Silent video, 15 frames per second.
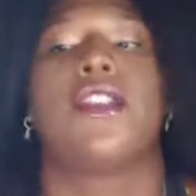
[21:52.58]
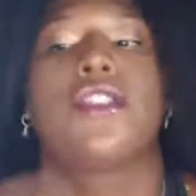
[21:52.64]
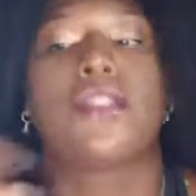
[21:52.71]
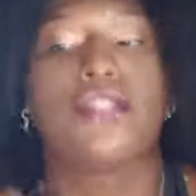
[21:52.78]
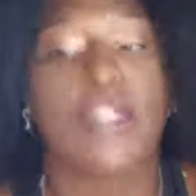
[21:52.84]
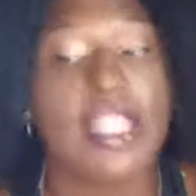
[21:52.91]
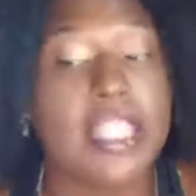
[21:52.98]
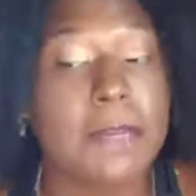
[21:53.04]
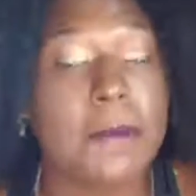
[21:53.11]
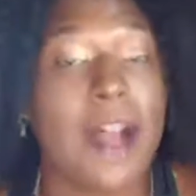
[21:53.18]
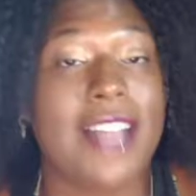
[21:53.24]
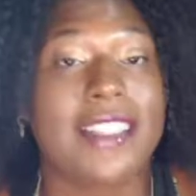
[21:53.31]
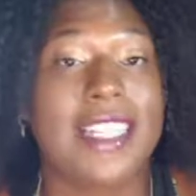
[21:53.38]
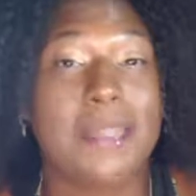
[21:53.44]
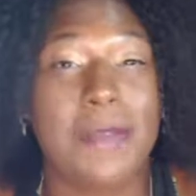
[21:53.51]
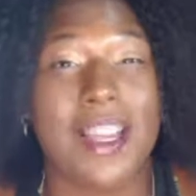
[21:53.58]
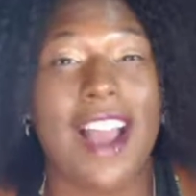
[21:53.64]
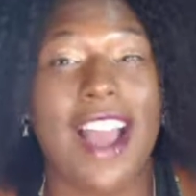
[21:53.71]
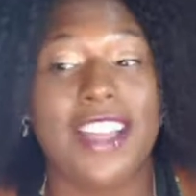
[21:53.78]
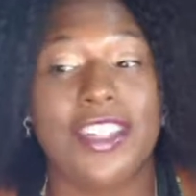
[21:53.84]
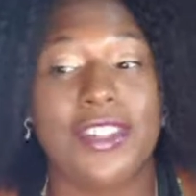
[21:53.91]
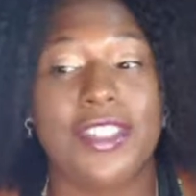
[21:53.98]
So trust the process. Be
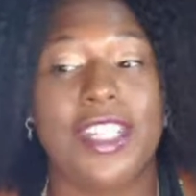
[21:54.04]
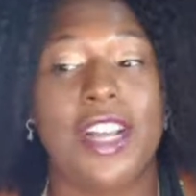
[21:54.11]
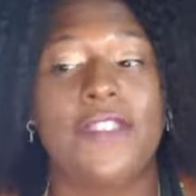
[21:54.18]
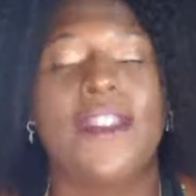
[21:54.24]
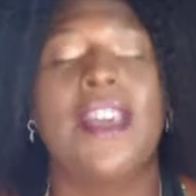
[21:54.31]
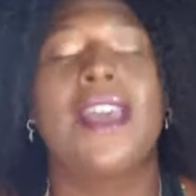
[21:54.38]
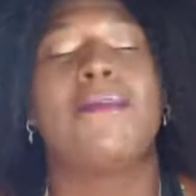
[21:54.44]
kind to yourself.